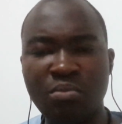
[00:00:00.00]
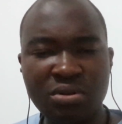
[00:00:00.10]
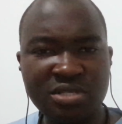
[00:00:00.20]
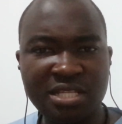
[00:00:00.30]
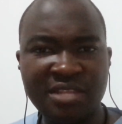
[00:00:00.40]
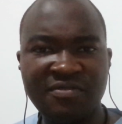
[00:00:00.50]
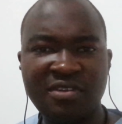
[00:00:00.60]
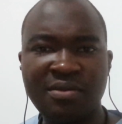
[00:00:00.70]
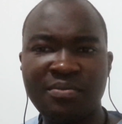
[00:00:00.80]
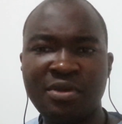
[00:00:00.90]
boost the
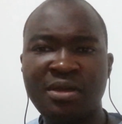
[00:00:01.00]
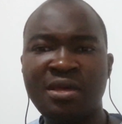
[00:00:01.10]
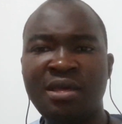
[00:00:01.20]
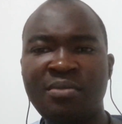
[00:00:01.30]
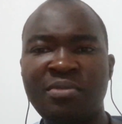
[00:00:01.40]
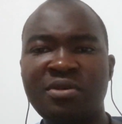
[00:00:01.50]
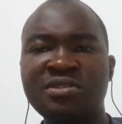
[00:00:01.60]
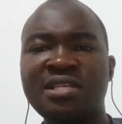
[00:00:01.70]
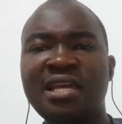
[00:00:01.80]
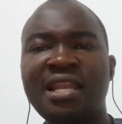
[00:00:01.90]
firm
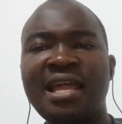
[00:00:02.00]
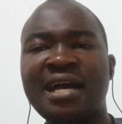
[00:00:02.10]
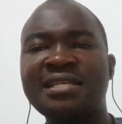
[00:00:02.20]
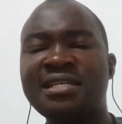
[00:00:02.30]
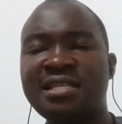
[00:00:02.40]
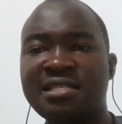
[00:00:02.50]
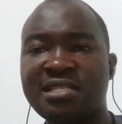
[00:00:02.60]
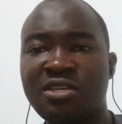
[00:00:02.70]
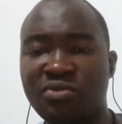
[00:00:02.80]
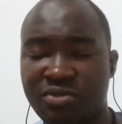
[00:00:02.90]
because they lack certain
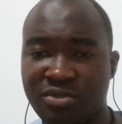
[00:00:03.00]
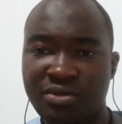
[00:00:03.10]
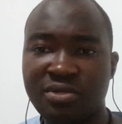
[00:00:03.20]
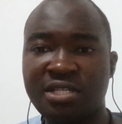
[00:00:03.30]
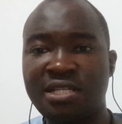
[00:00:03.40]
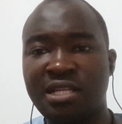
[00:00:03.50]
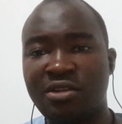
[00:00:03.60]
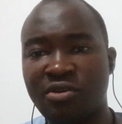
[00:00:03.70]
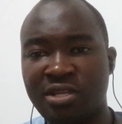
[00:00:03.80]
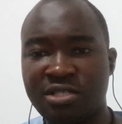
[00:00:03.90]
skills or
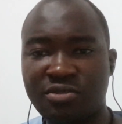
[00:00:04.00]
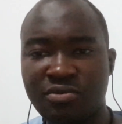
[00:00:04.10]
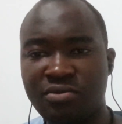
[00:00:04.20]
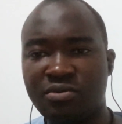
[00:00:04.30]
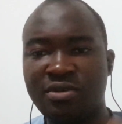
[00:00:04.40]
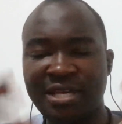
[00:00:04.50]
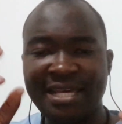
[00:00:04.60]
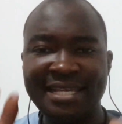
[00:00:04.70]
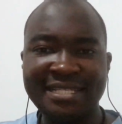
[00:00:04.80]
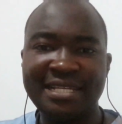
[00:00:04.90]
certain knowledge to do
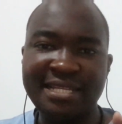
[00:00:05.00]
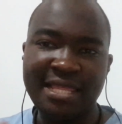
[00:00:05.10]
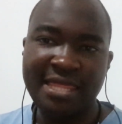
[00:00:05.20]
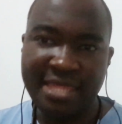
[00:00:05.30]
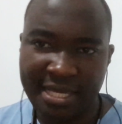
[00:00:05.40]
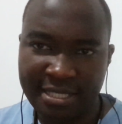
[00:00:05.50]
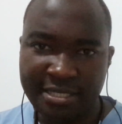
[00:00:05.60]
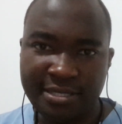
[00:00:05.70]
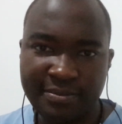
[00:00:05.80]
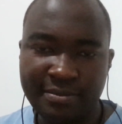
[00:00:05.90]
certain
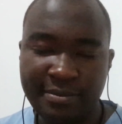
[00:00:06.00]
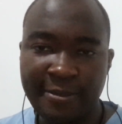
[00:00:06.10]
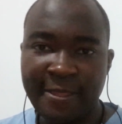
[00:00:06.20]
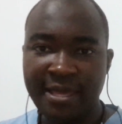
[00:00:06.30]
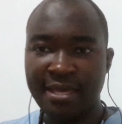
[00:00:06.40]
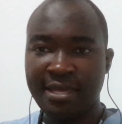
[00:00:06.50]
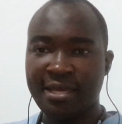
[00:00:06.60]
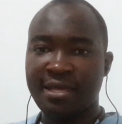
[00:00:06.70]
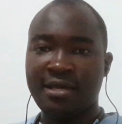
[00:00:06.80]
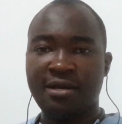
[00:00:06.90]
things.
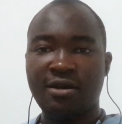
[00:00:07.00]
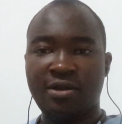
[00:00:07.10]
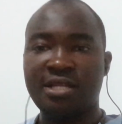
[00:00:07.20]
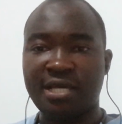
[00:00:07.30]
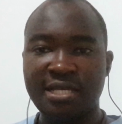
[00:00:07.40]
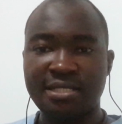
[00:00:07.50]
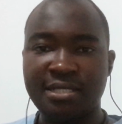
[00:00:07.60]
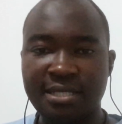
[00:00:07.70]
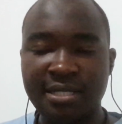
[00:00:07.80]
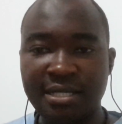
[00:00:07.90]
All right,
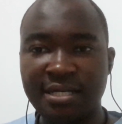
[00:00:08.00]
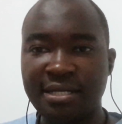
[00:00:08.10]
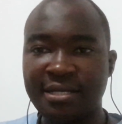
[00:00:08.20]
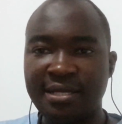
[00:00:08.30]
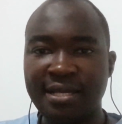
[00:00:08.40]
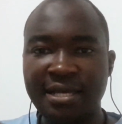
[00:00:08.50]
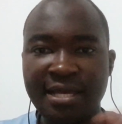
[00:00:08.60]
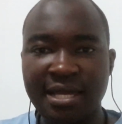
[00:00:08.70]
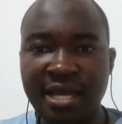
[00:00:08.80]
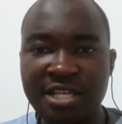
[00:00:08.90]
guys,
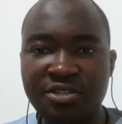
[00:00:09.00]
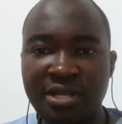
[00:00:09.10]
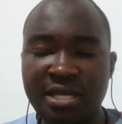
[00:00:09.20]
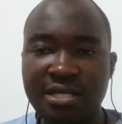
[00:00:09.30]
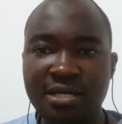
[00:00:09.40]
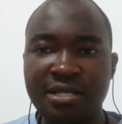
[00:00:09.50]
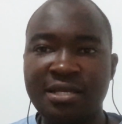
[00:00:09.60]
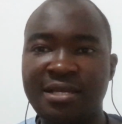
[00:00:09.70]
catch you later.